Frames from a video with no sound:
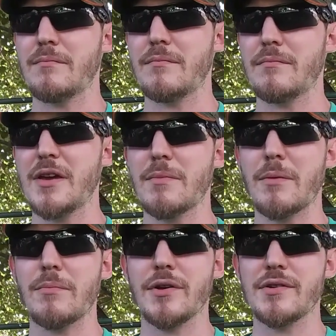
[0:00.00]
me and my
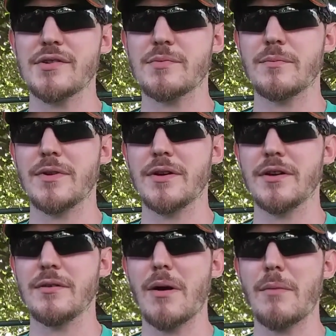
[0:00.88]
brothers,
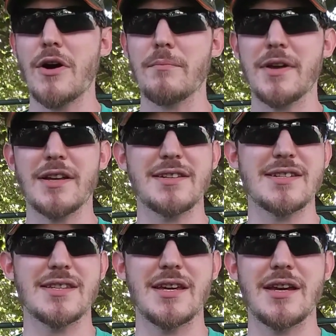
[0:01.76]
my mom got
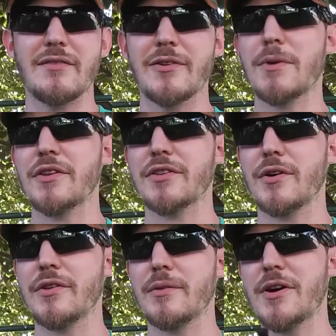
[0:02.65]
this thing every month
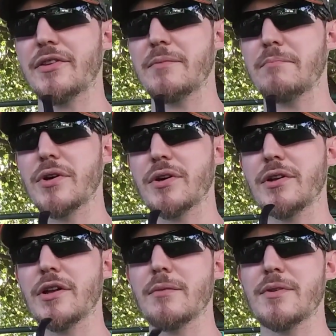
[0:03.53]
called the Monthly Book
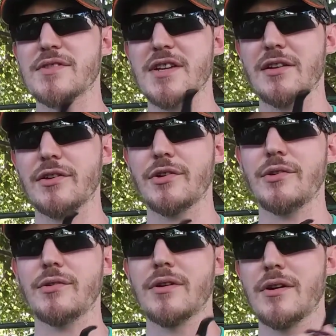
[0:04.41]
Club. It was like a
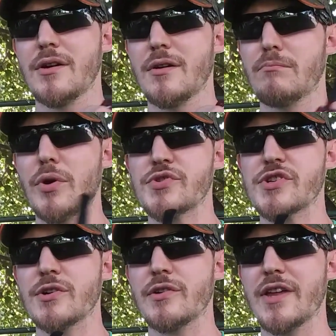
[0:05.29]
little
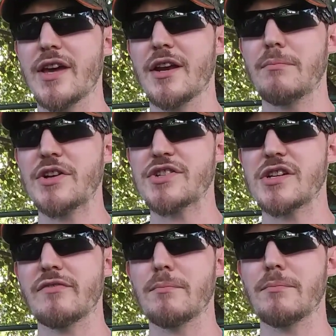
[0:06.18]
brochure that had a bunch of
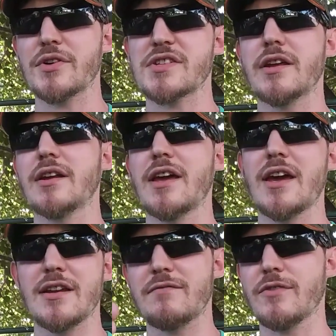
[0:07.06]
different books in it and
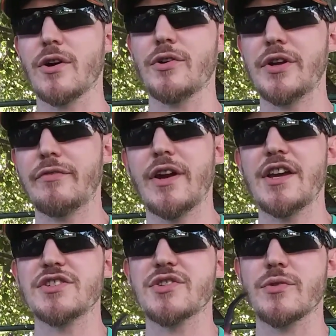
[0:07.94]
had it for all different
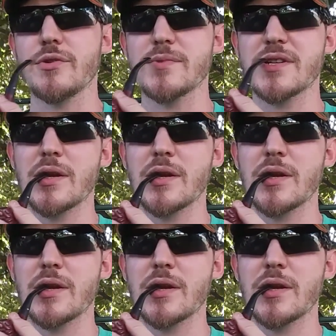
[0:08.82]
age groups.